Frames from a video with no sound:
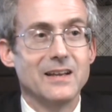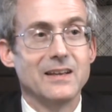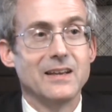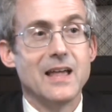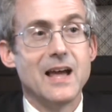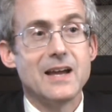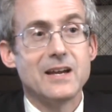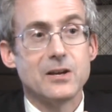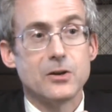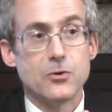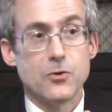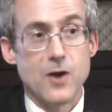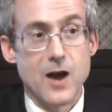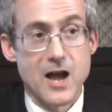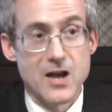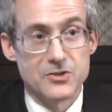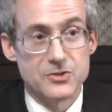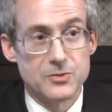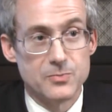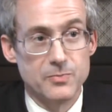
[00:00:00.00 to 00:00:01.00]
like a
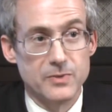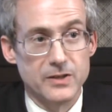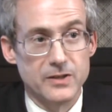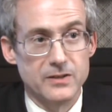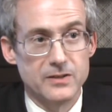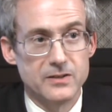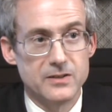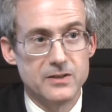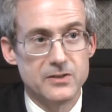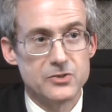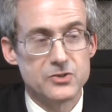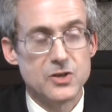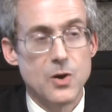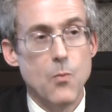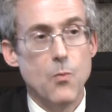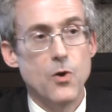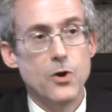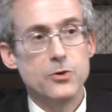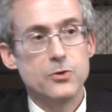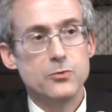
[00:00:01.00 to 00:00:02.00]
craftsman,
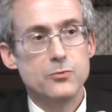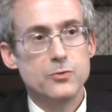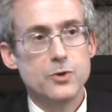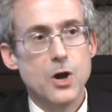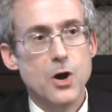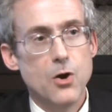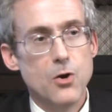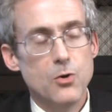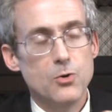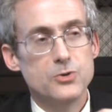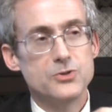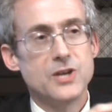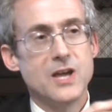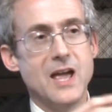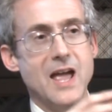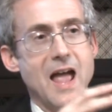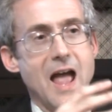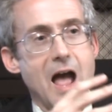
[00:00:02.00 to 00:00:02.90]
someone who knows